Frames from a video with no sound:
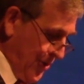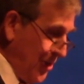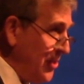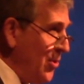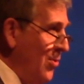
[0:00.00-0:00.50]

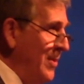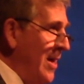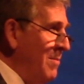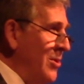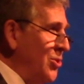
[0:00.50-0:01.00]
She told me
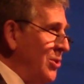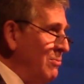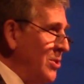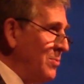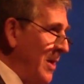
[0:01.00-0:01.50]
how much she
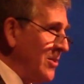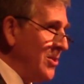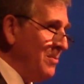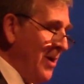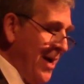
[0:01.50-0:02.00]

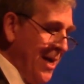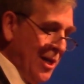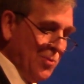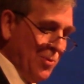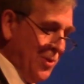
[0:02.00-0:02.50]
respected my
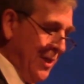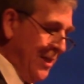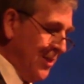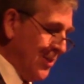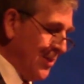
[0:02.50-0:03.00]

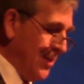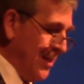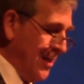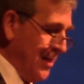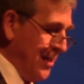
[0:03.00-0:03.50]
expertise,
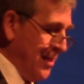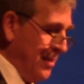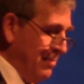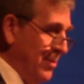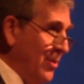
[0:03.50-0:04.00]

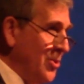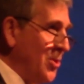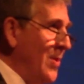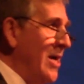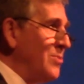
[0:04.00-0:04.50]
but
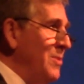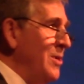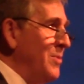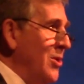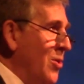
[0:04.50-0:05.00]
also asked
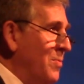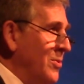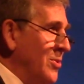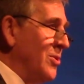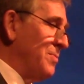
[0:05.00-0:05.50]
me to be
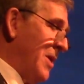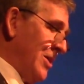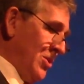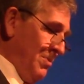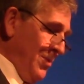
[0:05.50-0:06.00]
open to the
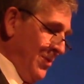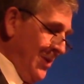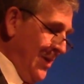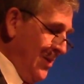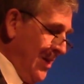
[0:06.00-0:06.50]

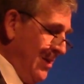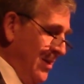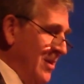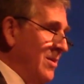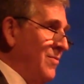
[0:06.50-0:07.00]
possibility
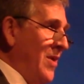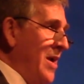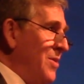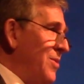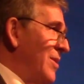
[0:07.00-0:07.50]
that
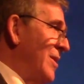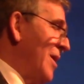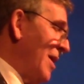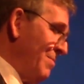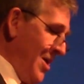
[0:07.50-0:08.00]
faith and
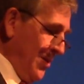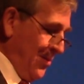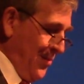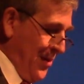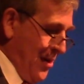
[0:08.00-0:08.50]

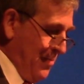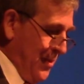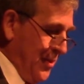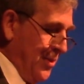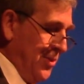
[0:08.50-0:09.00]
non-medical
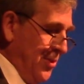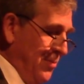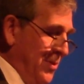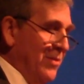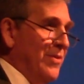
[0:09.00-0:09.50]
therapies could
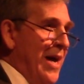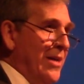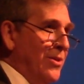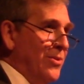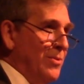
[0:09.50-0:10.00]
still be of
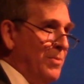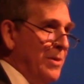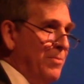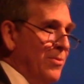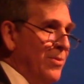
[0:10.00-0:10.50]
value to
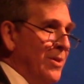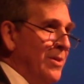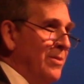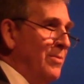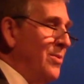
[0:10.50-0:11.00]
people
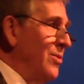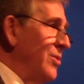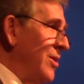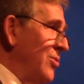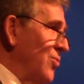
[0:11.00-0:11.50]
with
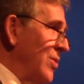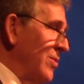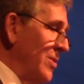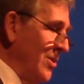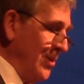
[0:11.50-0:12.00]
injury
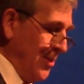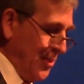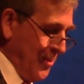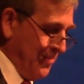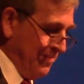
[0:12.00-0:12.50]
or
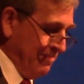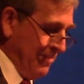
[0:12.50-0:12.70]
illness.